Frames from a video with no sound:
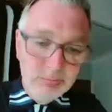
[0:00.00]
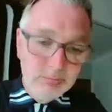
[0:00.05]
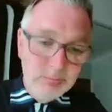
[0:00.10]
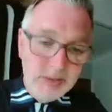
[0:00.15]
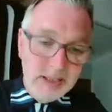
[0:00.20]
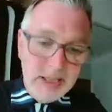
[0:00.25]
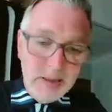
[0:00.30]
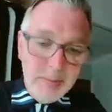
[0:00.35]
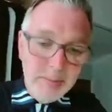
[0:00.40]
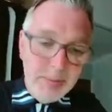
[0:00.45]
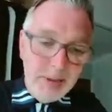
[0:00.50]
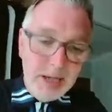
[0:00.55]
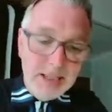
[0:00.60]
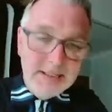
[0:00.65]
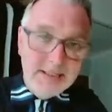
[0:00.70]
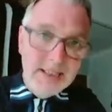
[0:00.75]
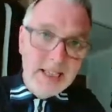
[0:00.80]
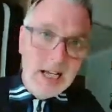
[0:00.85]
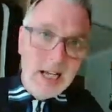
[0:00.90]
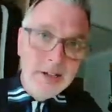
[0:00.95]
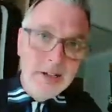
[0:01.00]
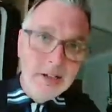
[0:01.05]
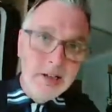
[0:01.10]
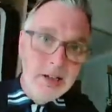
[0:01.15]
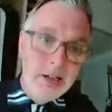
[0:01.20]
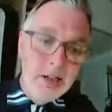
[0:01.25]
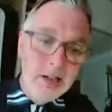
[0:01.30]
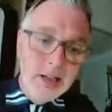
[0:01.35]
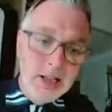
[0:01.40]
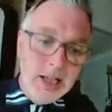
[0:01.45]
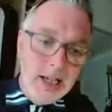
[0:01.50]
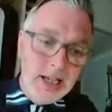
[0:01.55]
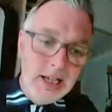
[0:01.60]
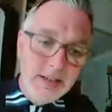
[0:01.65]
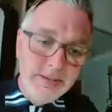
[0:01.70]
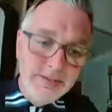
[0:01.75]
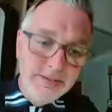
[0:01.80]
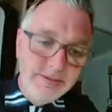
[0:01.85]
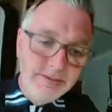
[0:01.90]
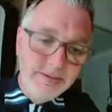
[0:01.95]
the impact it had on her
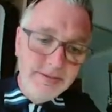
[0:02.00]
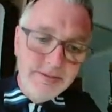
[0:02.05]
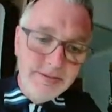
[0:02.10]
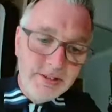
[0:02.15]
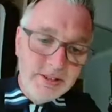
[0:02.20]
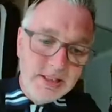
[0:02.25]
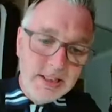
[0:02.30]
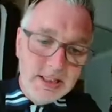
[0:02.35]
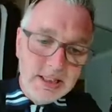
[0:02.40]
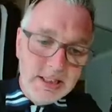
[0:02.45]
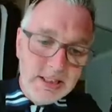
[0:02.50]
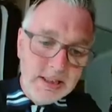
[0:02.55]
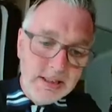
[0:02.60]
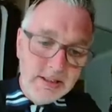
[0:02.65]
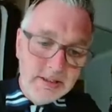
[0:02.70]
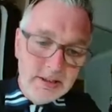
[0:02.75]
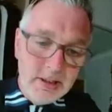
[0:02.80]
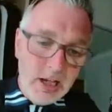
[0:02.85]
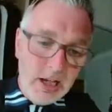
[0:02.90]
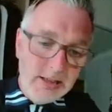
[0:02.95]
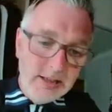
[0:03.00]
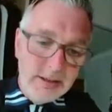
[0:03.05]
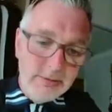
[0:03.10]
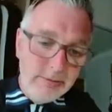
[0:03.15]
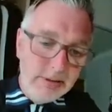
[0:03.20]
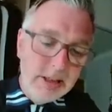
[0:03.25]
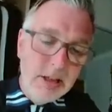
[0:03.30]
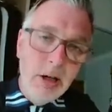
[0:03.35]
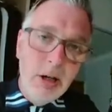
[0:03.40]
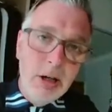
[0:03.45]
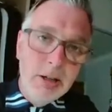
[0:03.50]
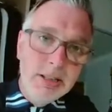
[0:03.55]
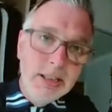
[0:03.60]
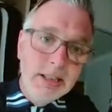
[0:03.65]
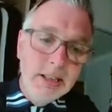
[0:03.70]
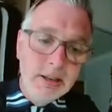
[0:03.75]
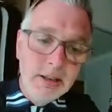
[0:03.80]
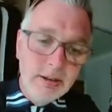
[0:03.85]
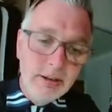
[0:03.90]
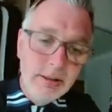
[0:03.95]
life. She started
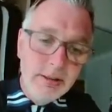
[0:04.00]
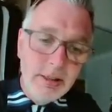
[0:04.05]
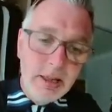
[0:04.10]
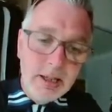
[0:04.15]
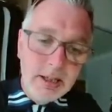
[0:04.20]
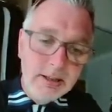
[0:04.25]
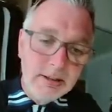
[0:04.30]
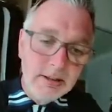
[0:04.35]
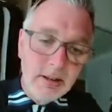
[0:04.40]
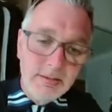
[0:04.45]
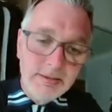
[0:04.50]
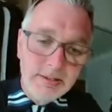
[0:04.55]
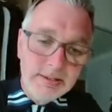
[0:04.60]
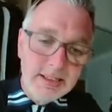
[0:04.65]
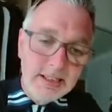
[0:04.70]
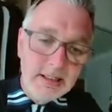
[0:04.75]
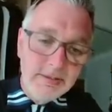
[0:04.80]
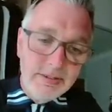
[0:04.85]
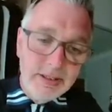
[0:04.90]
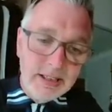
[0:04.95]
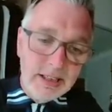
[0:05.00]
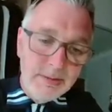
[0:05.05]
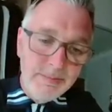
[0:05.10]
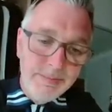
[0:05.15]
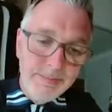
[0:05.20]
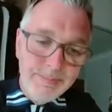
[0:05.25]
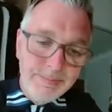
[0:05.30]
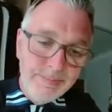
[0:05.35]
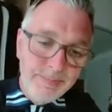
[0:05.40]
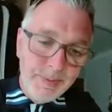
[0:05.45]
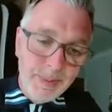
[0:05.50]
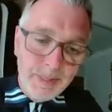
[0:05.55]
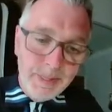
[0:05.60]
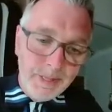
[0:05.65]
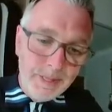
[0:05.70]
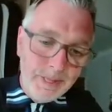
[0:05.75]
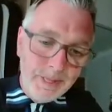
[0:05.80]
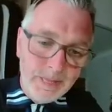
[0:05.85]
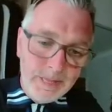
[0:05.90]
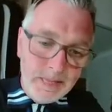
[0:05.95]
recording things off TV.
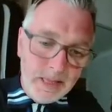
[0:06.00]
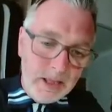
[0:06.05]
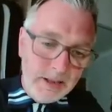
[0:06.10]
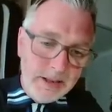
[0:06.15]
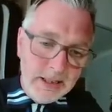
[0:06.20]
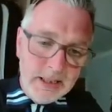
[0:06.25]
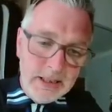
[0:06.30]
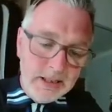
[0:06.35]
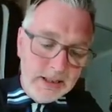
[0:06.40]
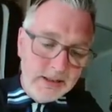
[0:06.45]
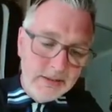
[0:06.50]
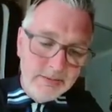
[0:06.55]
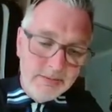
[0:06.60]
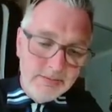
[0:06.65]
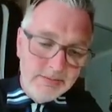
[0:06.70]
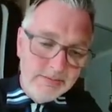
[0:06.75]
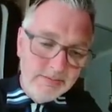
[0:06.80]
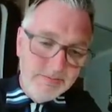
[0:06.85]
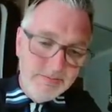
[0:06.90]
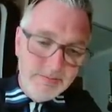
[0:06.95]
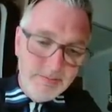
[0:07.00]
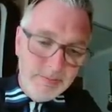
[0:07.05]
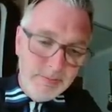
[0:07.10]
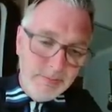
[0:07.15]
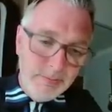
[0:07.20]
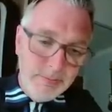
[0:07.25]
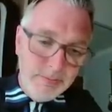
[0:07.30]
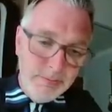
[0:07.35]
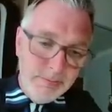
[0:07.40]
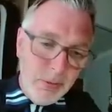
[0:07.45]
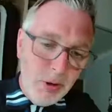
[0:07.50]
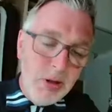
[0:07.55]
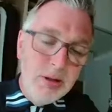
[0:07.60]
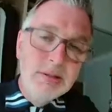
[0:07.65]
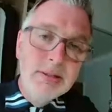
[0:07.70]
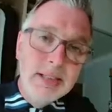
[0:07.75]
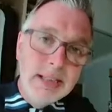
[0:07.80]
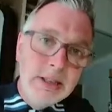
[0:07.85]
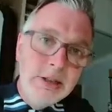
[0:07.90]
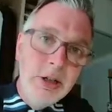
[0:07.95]
I think
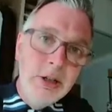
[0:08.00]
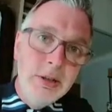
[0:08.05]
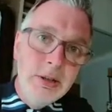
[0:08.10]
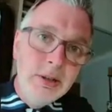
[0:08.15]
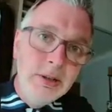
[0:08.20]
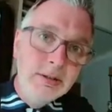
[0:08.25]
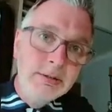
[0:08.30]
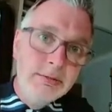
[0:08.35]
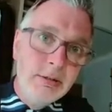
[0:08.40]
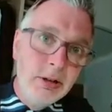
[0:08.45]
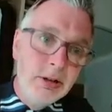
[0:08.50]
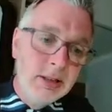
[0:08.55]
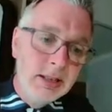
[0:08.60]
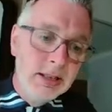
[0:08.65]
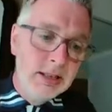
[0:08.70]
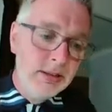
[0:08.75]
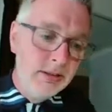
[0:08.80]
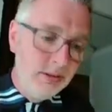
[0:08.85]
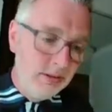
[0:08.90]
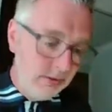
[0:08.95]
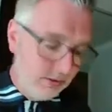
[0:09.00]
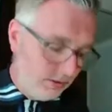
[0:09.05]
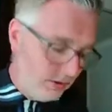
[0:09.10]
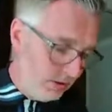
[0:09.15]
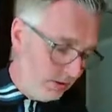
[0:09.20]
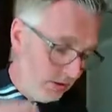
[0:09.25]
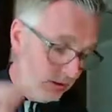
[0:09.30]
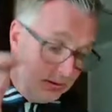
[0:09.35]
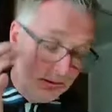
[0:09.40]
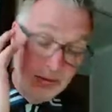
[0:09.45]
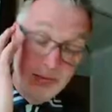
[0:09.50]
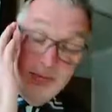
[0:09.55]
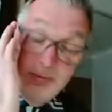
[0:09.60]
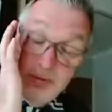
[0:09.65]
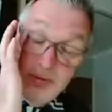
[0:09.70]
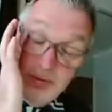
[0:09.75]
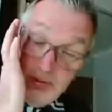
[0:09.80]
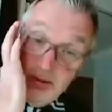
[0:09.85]
mostly news, rolling news, and